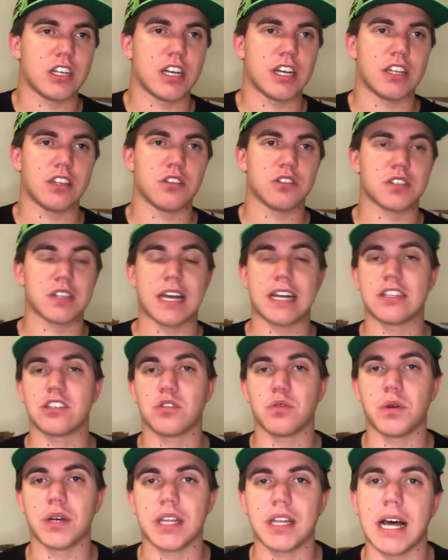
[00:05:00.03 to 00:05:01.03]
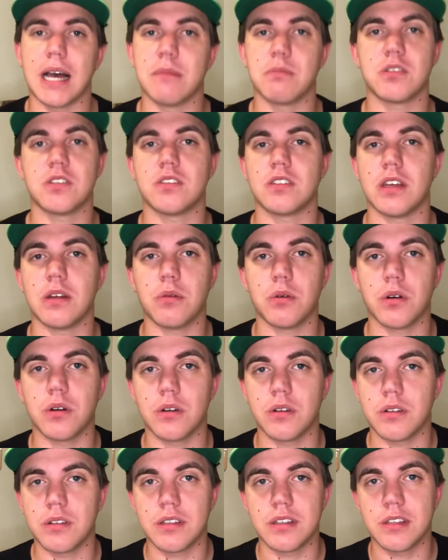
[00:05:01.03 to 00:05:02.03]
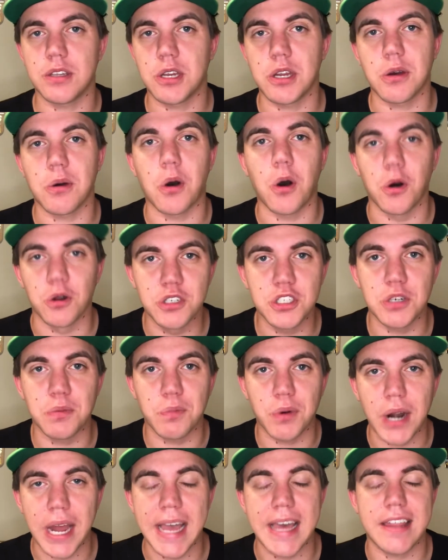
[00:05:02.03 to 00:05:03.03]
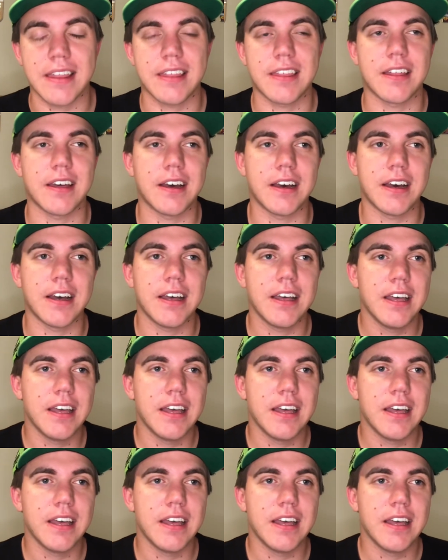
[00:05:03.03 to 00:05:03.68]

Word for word: Uh, those last 20 laps, they were, you know, hold your breath. Uh,